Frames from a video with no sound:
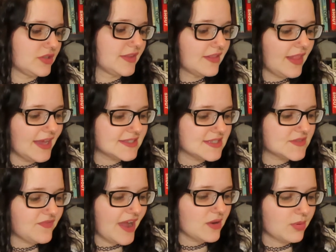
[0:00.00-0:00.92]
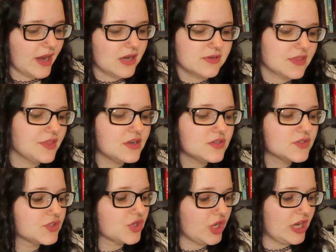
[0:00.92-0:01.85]
The glasses vibrate with little
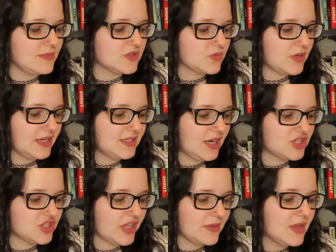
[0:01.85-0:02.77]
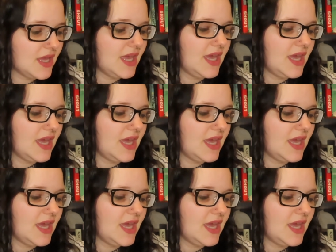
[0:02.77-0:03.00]
screams when I touch them.